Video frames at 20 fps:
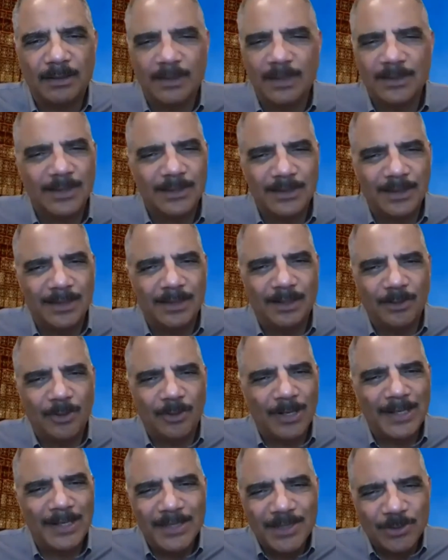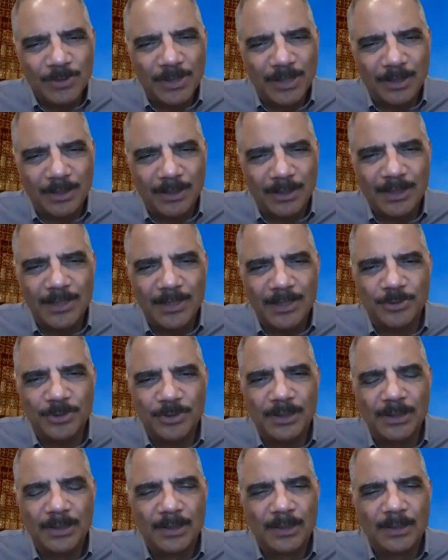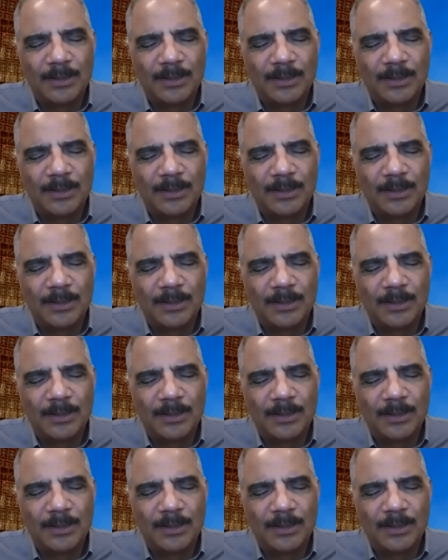There, there's a long history in our country